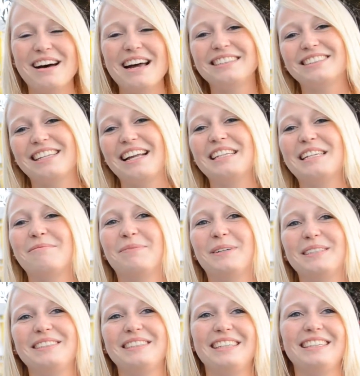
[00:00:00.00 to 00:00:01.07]
I study in
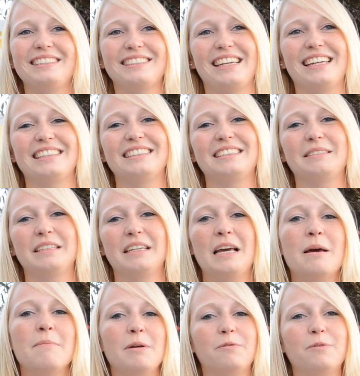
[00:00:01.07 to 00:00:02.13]
Portuguese, and
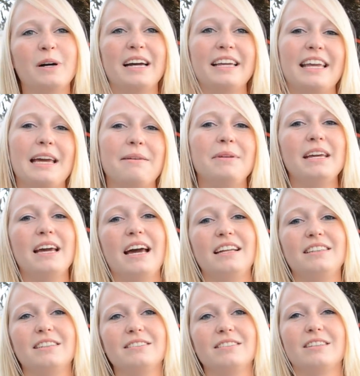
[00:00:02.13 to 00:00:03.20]
before I came here I
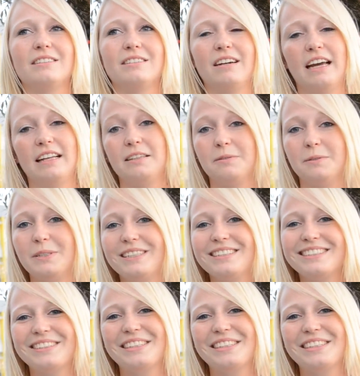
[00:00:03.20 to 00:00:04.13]
don't know any word.